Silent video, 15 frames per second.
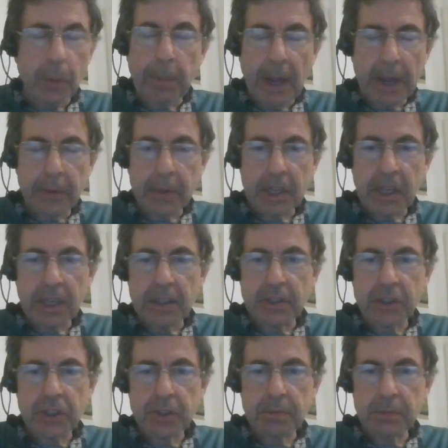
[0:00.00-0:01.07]
for £1
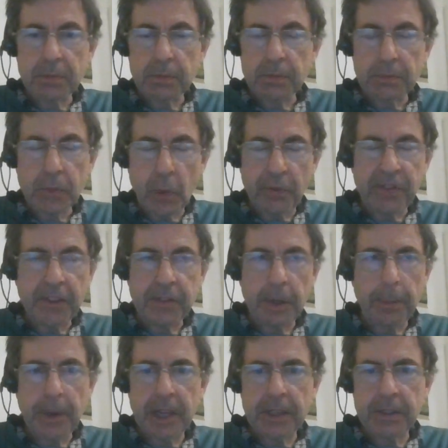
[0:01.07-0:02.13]
each or
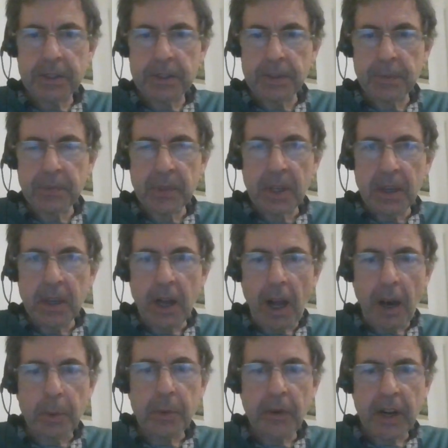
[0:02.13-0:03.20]
50 pence,
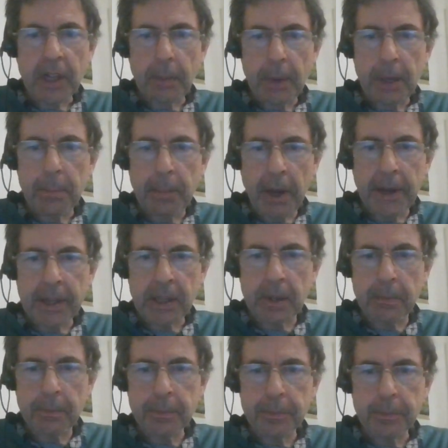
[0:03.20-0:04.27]
I would recommend
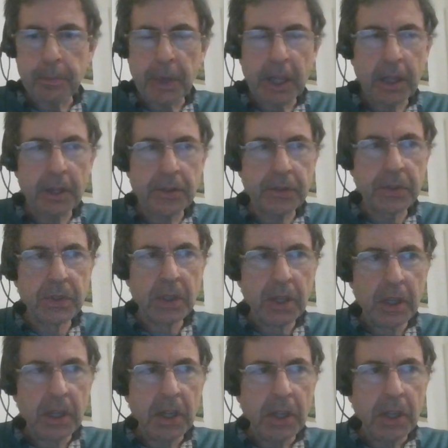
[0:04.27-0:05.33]
buying them because,
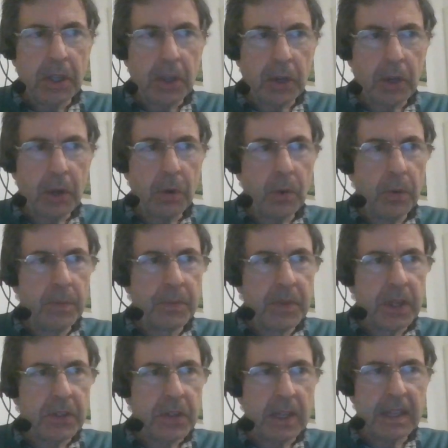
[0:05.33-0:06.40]
to
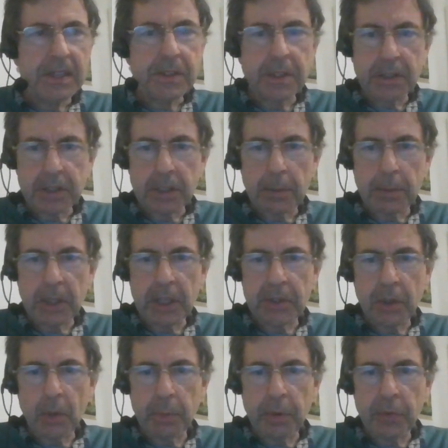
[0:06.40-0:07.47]
listen to some of
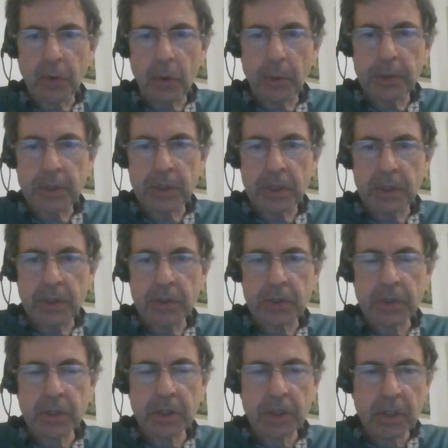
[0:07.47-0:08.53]
these old
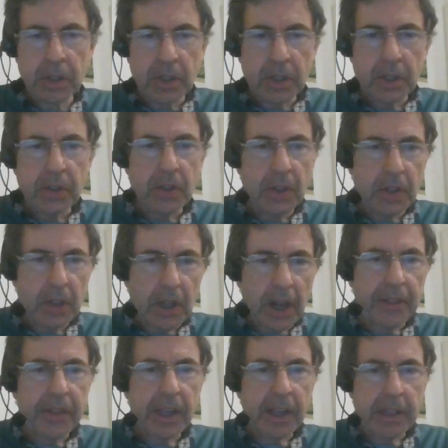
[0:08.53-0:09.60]
performances,
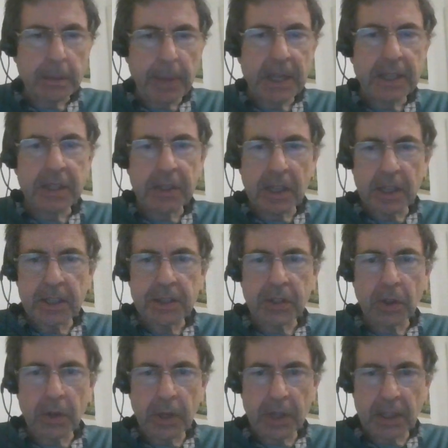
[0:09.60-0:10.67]
I think it's better to
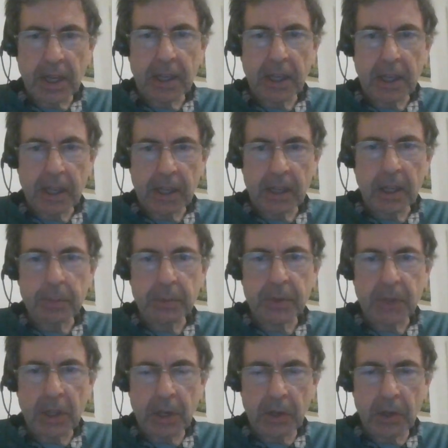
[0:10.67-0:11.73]
listen on a Decca
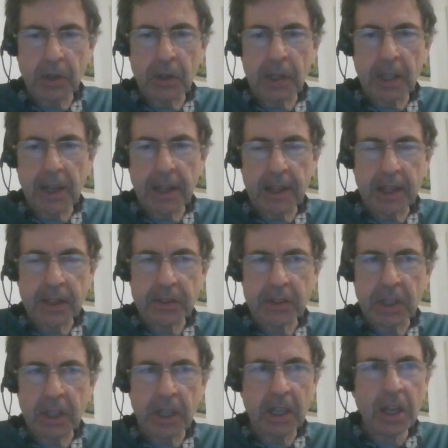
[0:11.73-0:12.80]
Eclipse than an early
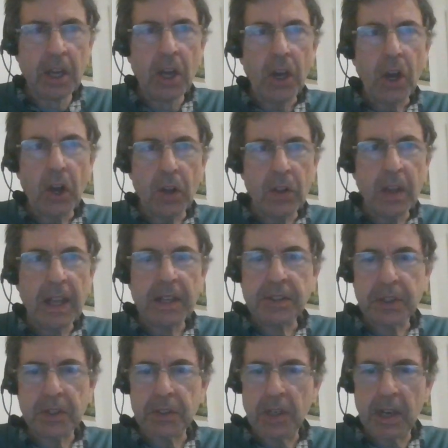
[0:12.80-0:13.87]
LXT,
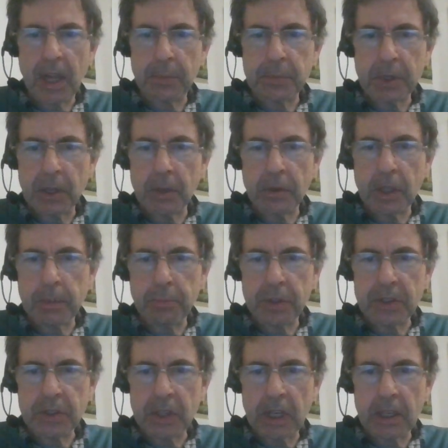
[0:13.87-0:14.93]
unless it's in absolutely
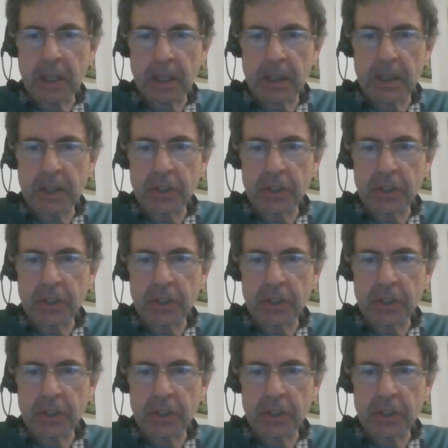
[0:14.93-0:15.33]
pristine